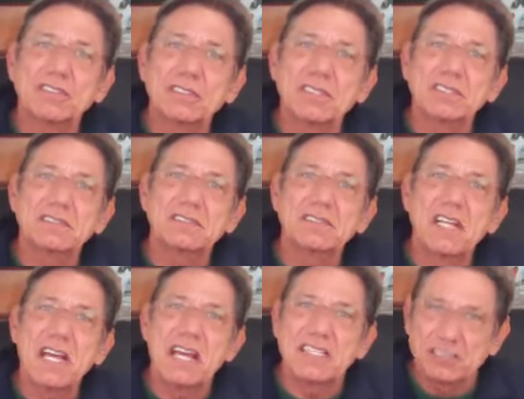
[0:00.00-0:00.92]
at this
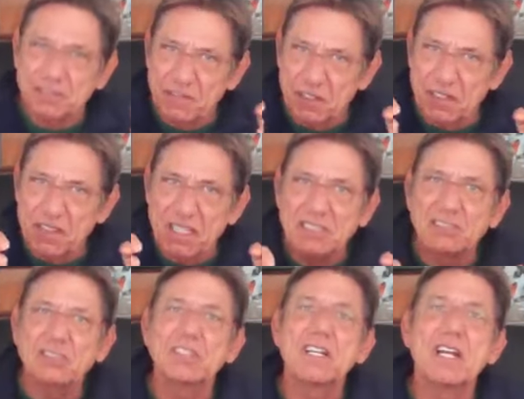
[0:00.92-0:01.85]
stage for
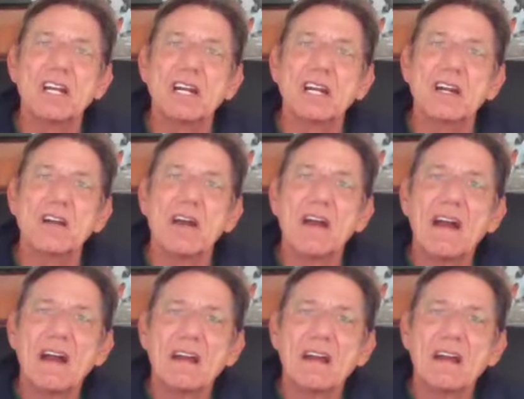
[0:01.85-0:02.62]
this year,